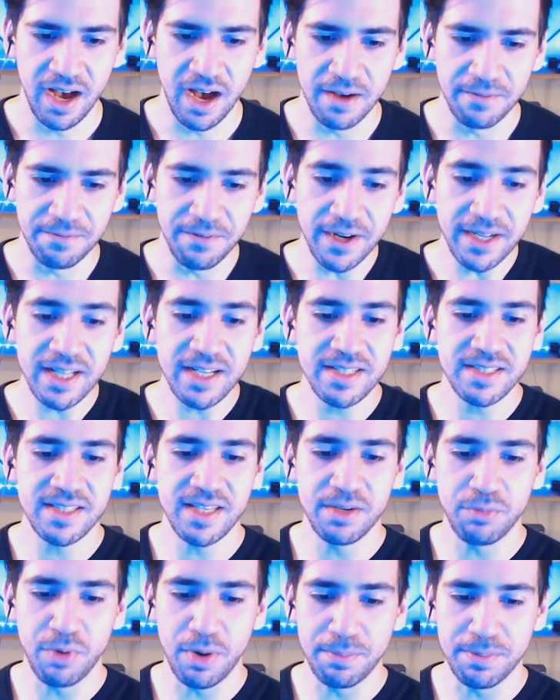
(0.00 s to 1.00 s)
A finite
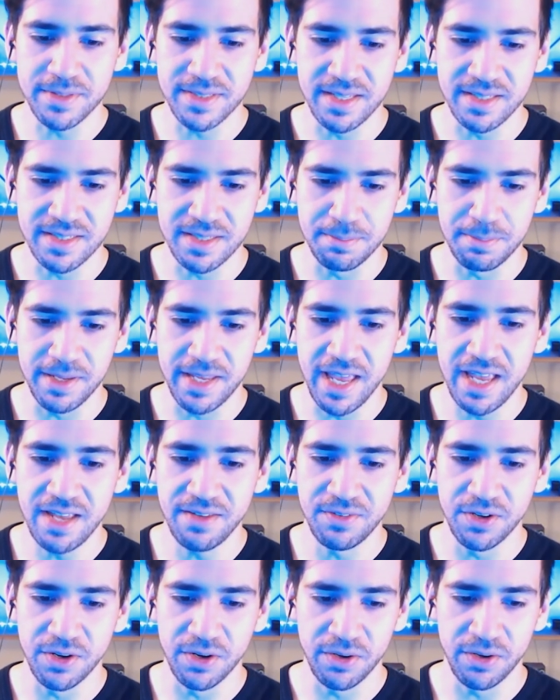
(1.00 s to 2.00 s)
state represents a
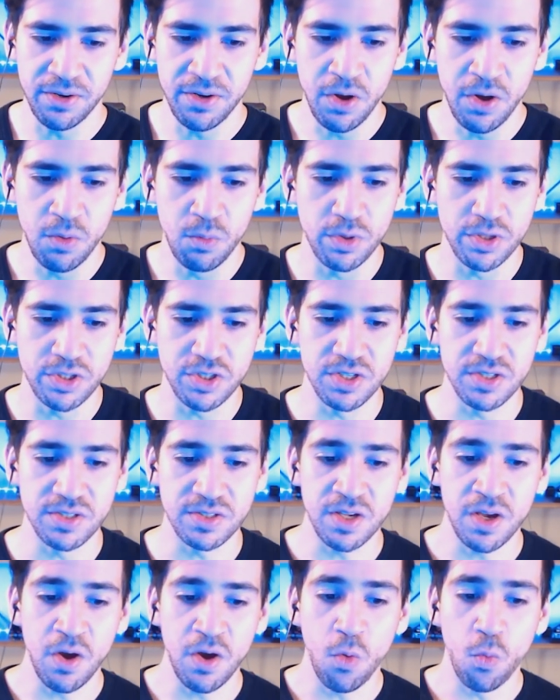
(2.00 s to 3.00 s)
behavior which
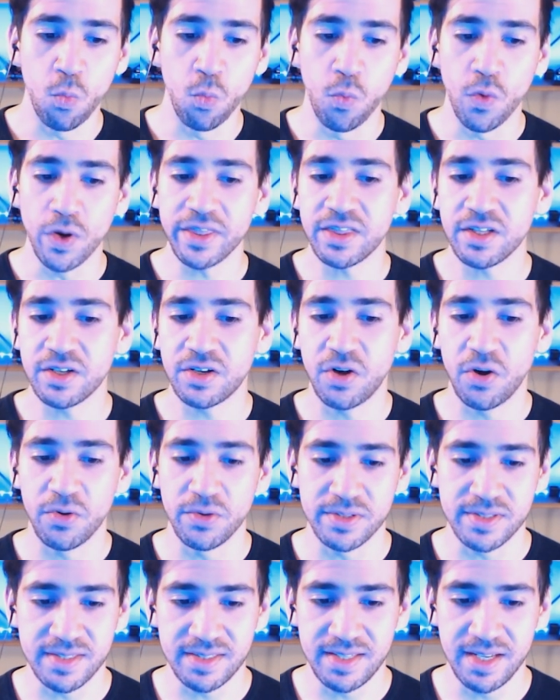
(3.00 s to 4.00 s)
is what the
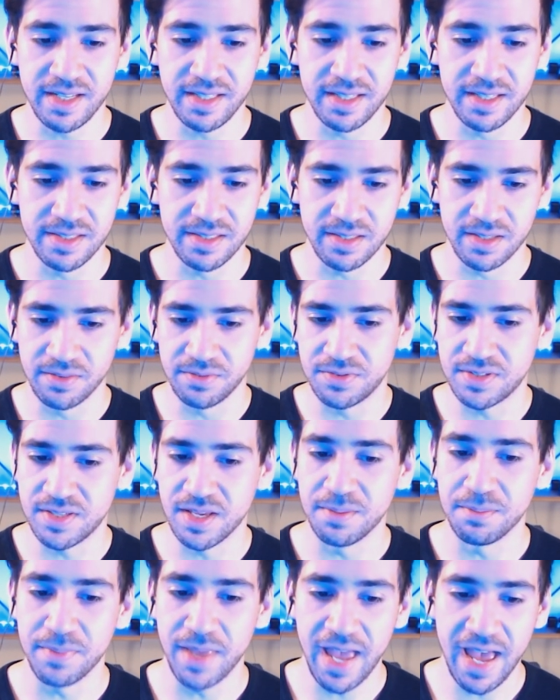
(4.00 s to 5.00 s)
current state is of
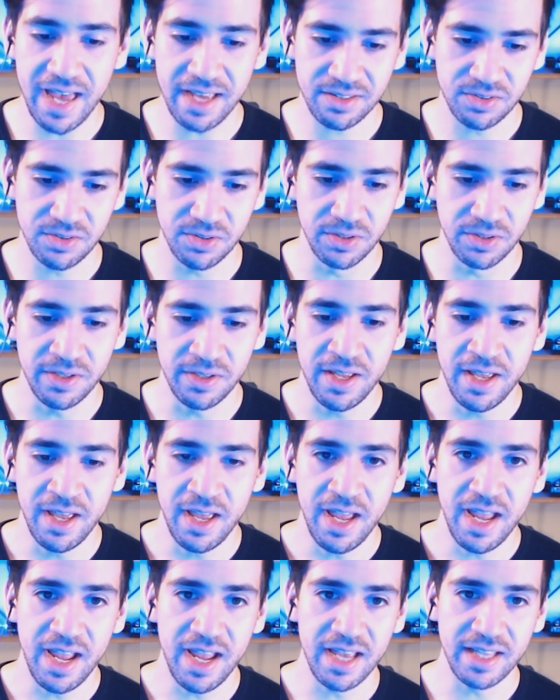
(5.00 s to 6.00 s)
some actor
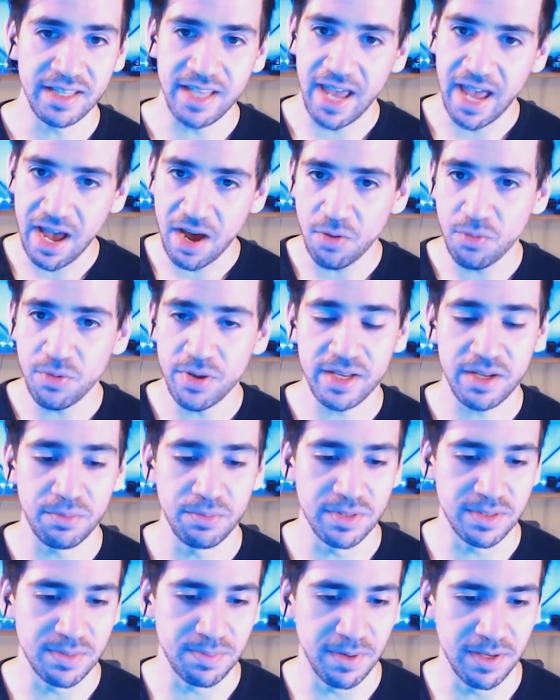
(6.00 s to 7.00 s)
and how it can
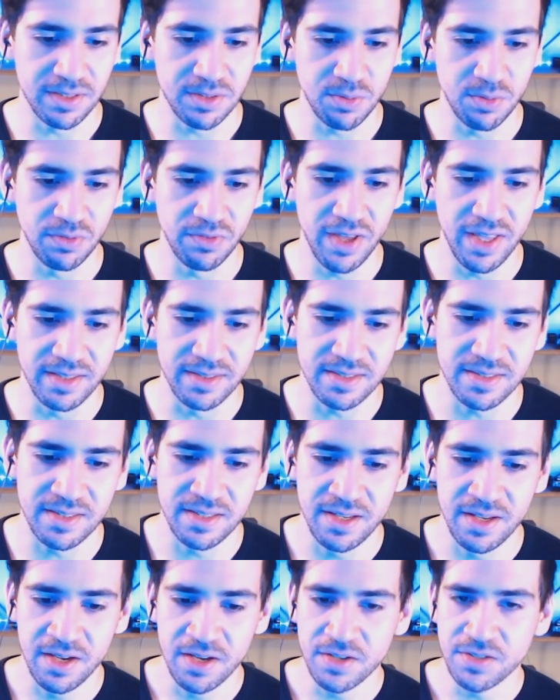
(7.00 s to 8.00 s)
respond to
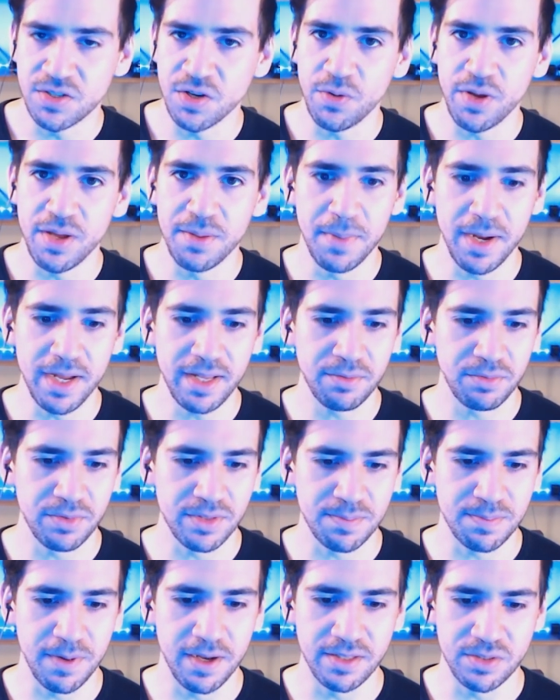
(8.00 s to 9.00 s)
events. So it might
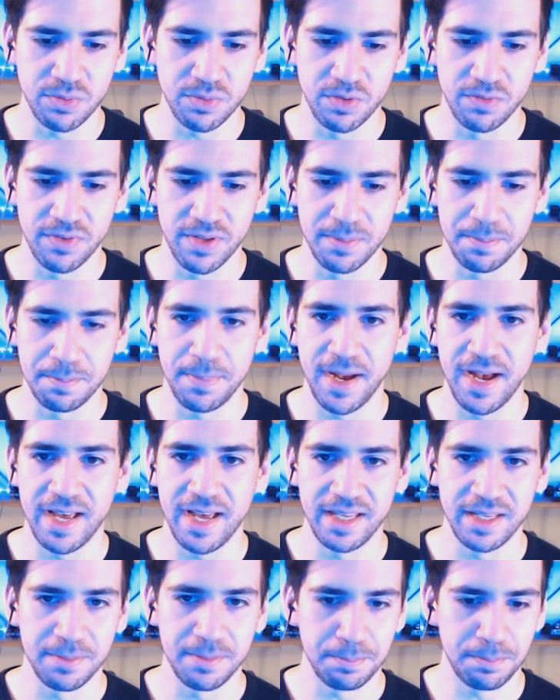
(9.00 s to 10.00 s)
respond to an event
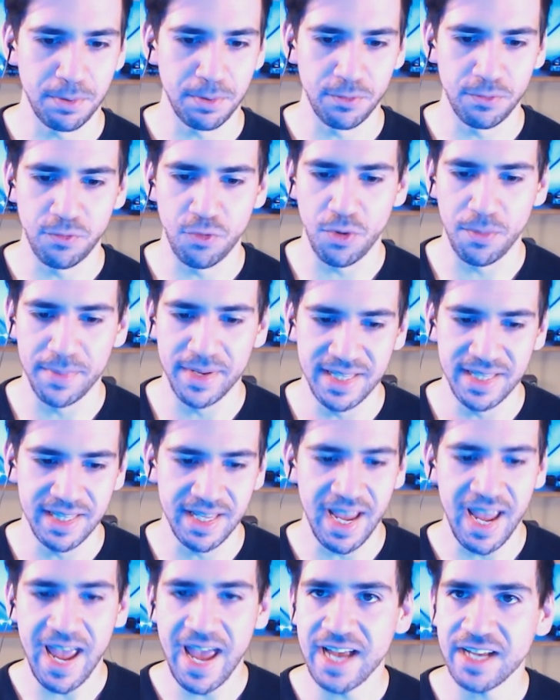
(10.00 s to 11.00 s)
by performing an
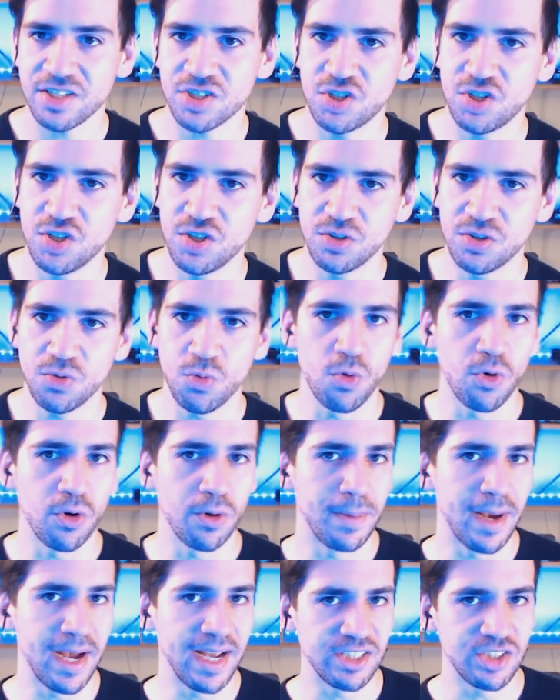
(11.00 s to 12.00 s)
action or
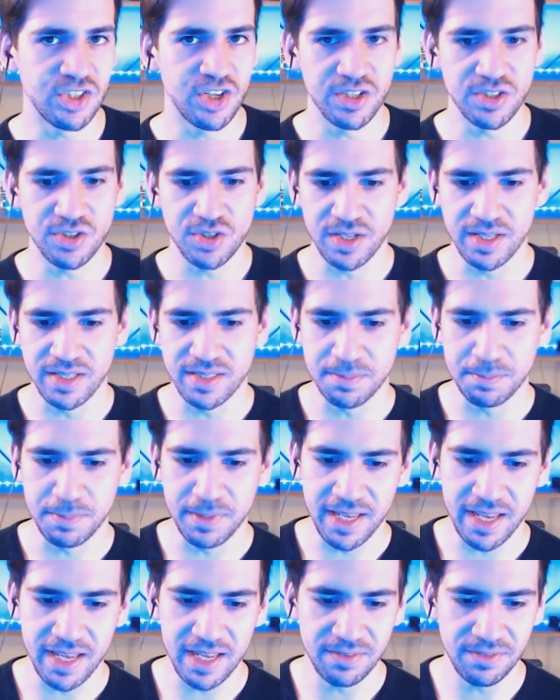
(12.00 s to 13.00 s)
by changing its
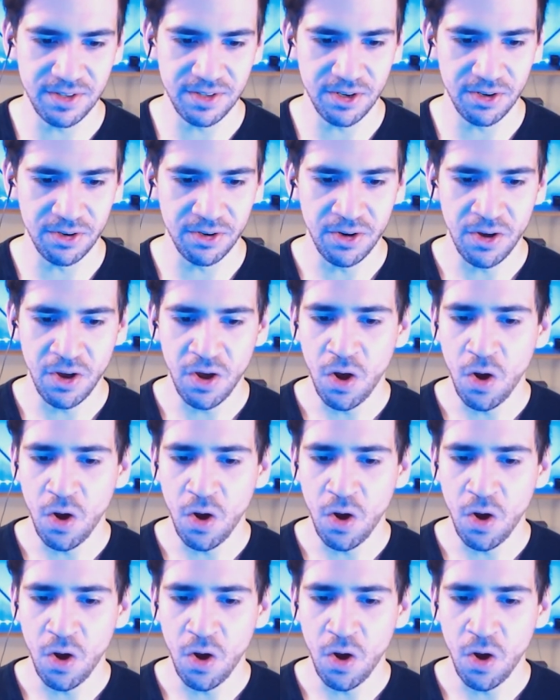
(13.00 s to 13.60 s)
behavior